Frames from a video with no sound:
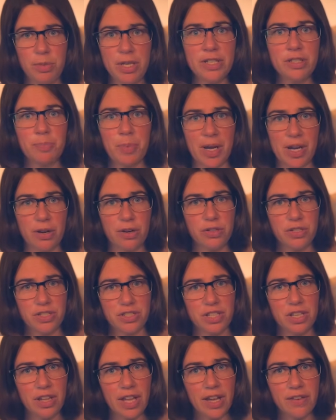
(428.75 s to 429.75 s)
means parents
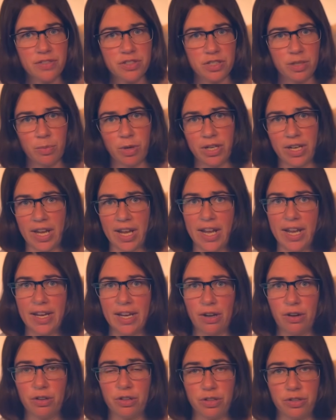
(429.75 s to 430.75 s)
still have somewhere to hang
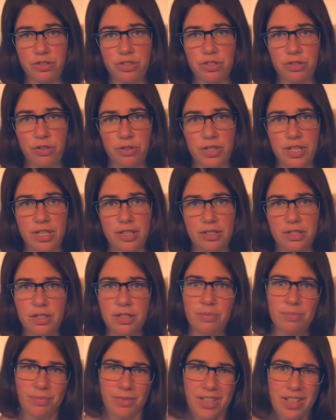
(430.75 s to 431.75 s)
out close to their kids,
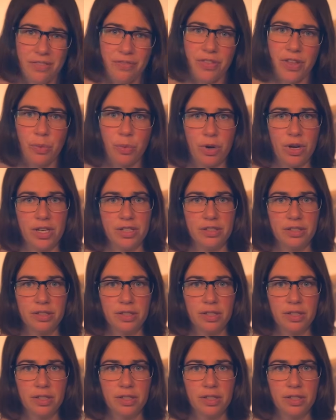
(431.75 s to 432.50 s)
if they want.